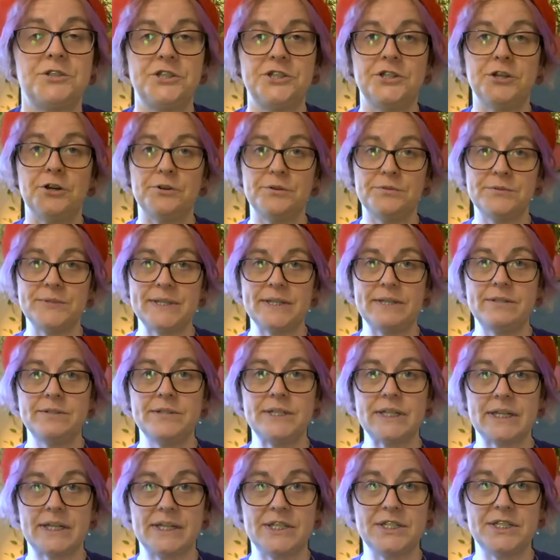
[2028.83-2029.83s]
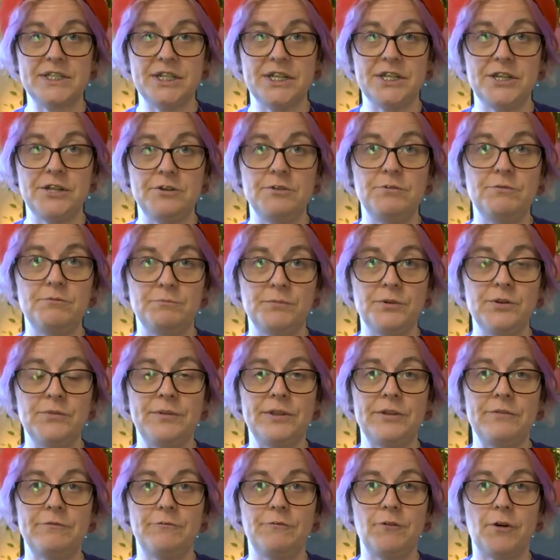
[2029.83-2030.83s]
chosen to continue
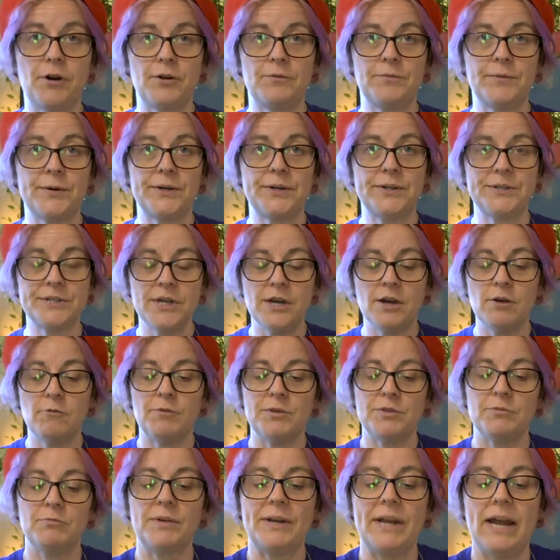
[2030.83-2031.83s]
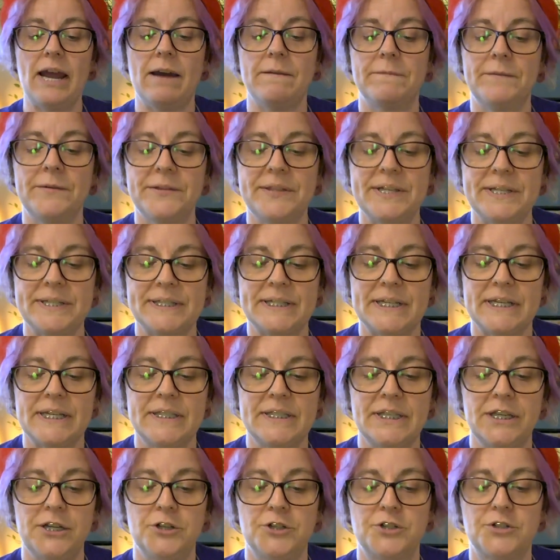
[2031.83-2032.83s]
moving forward with whatever this
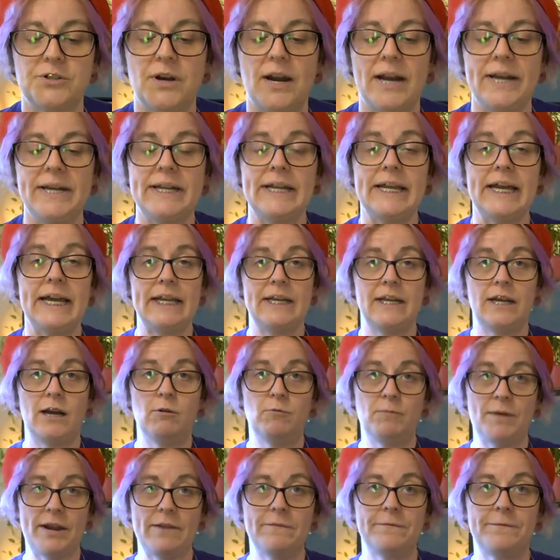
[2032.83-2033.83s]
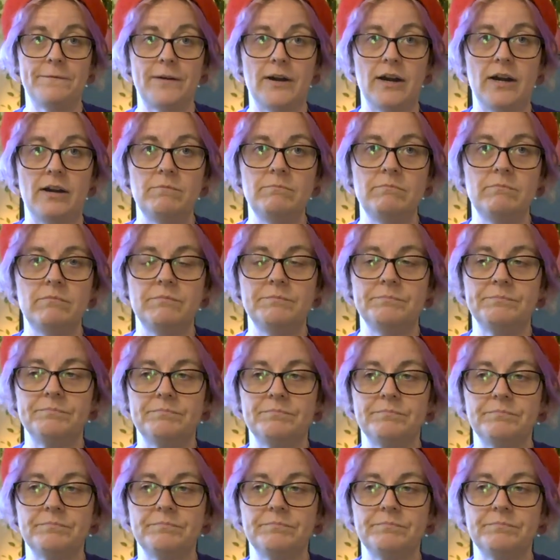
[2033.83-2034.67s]
is that you're trying to get away from,